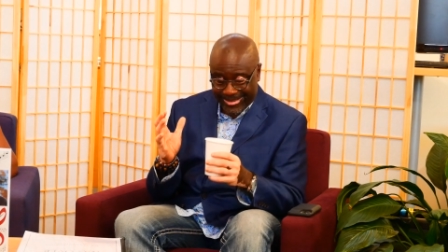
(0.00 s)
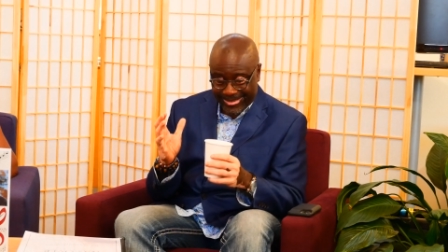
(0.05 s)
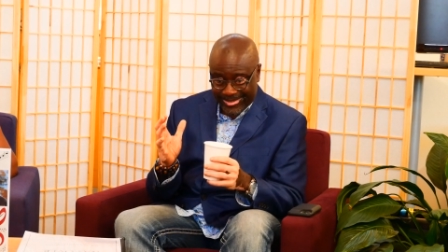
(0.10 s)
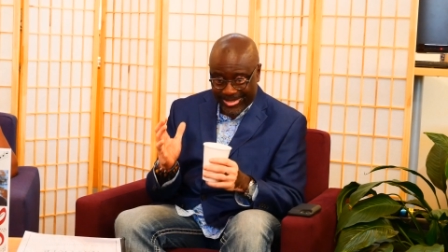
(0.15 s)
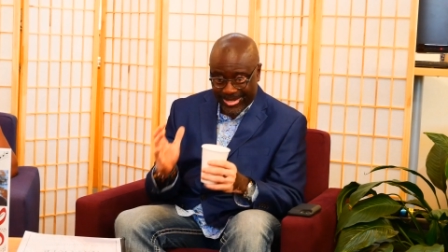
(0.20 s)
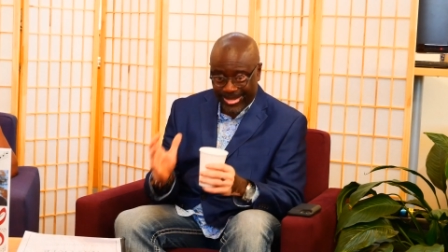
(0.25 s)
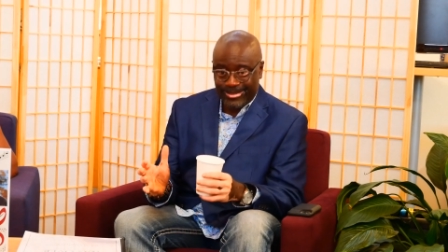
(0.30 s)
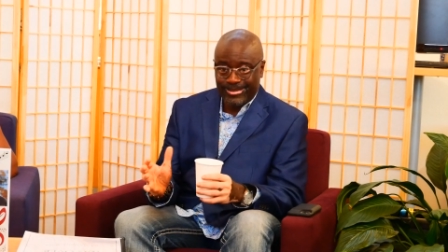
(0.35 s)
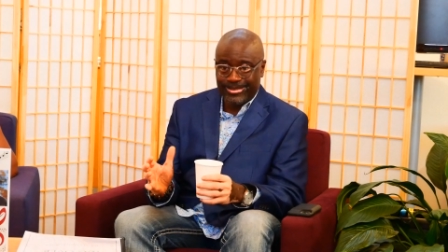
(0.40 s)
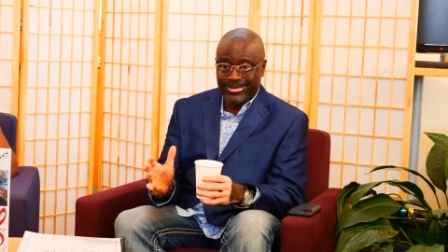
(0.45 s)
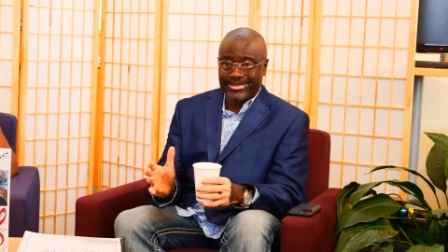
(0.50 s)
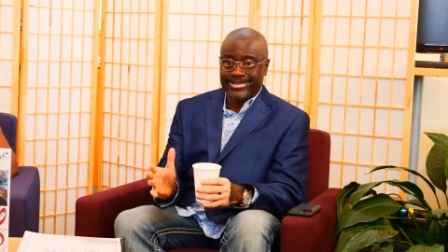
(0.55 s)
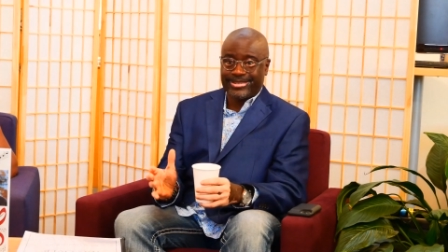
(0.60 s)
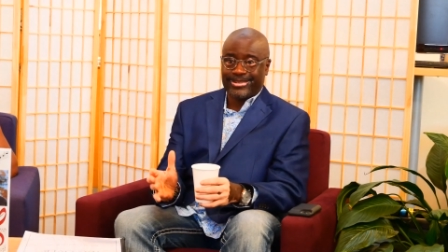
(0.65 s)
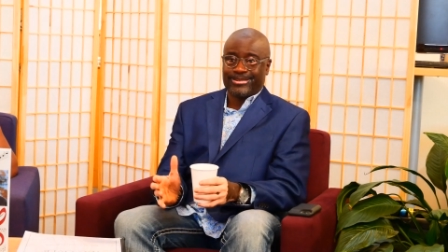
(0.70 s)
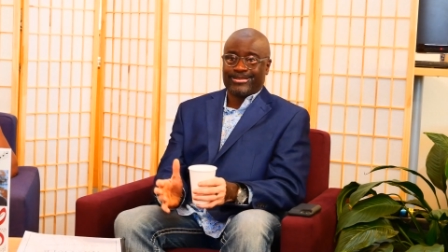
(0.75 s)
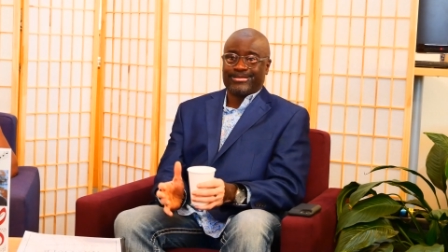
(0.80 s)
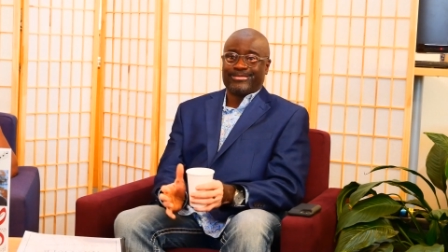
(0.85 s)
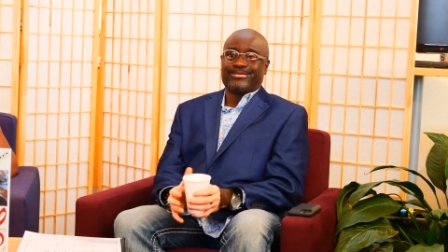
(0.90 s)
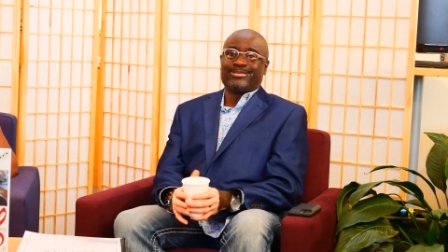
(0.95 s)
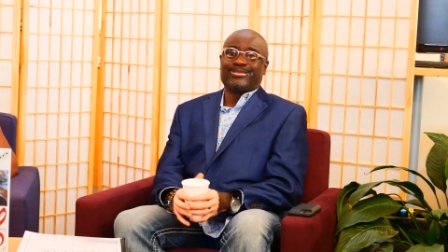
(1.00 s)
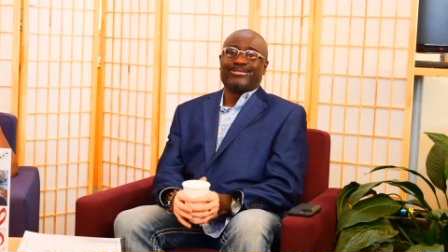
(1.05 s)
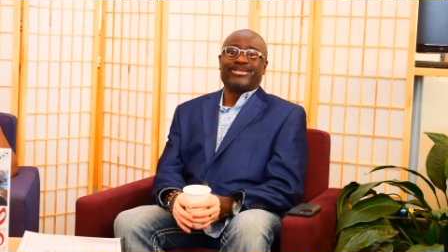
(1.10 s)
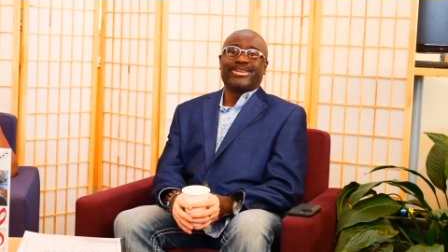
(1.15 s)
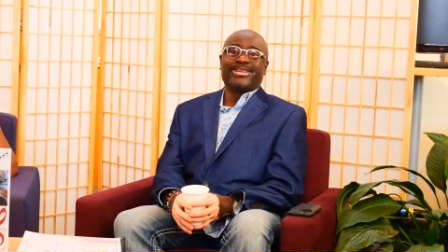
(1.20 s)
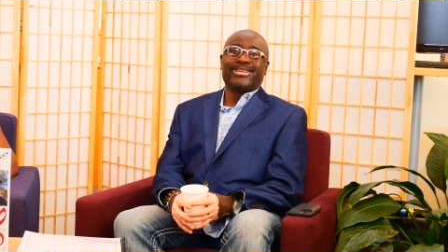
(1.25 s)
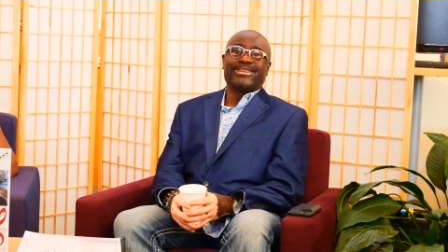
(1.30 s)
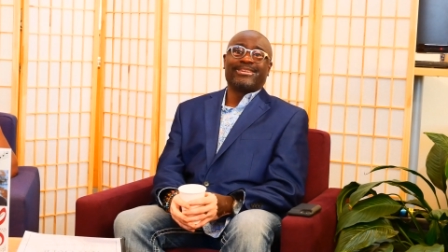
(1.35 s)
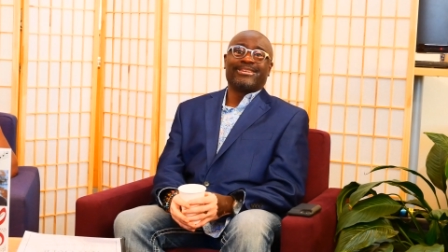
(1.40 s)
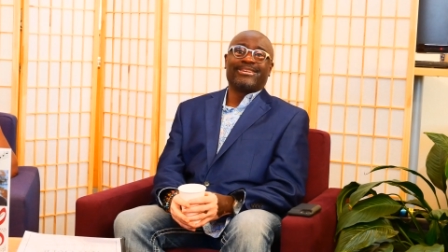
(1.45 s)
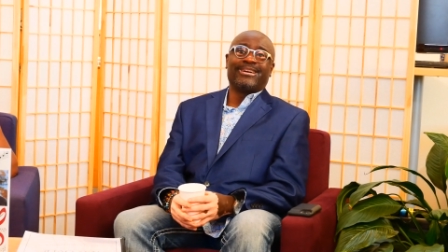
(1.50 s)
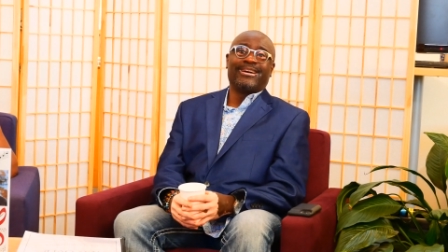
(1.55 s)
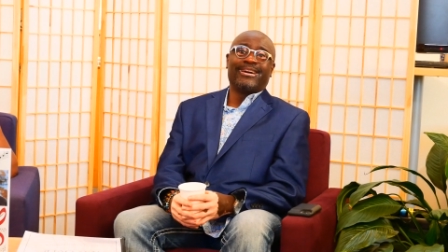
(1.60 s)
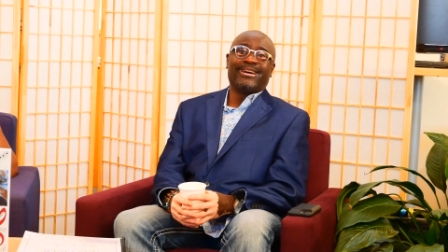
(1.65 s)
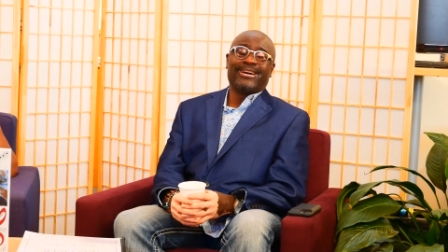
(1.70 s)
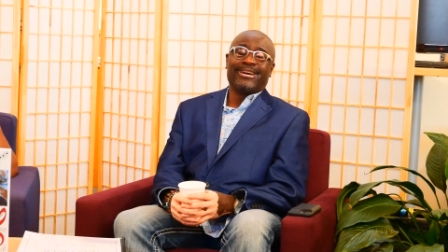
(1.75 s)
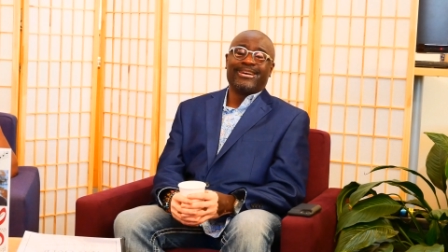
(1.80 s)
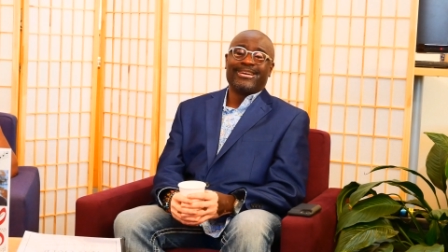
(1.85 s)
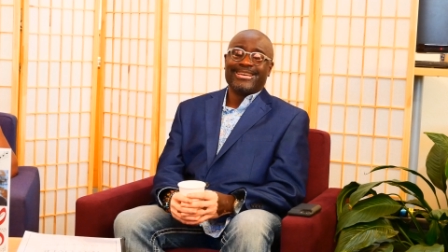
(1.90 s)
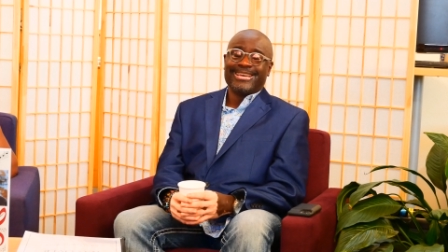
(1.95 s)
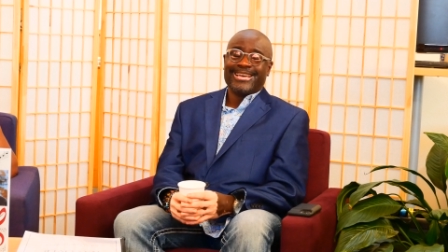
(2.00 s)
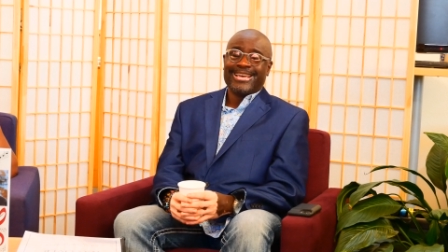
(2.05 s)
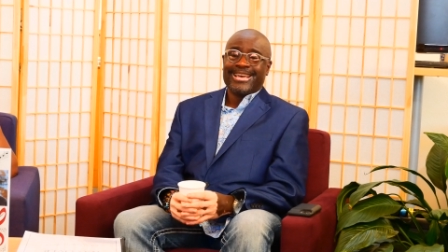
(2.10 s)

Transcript: cello concerto for me." Uh,